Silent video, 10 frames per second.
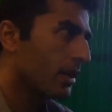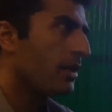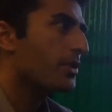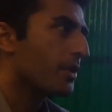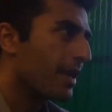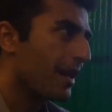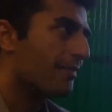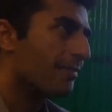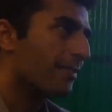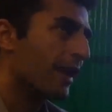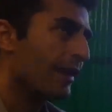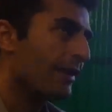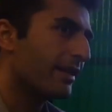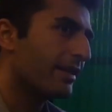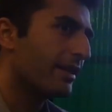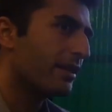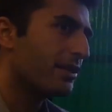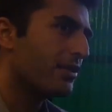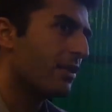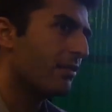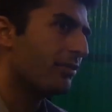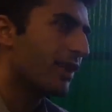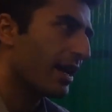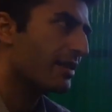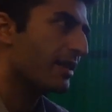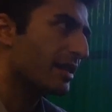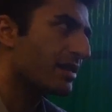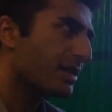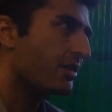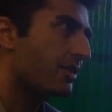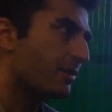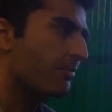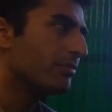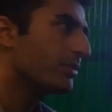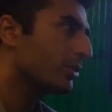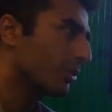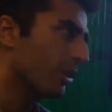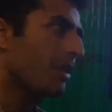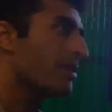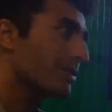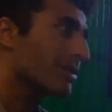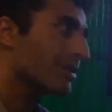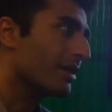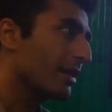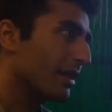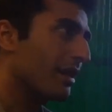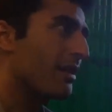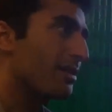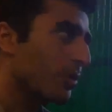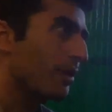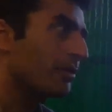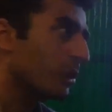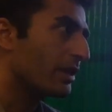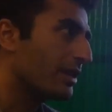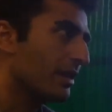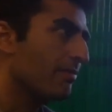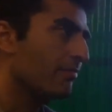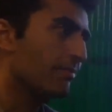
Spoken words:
So that fact that it's so fast and easy to launch is one key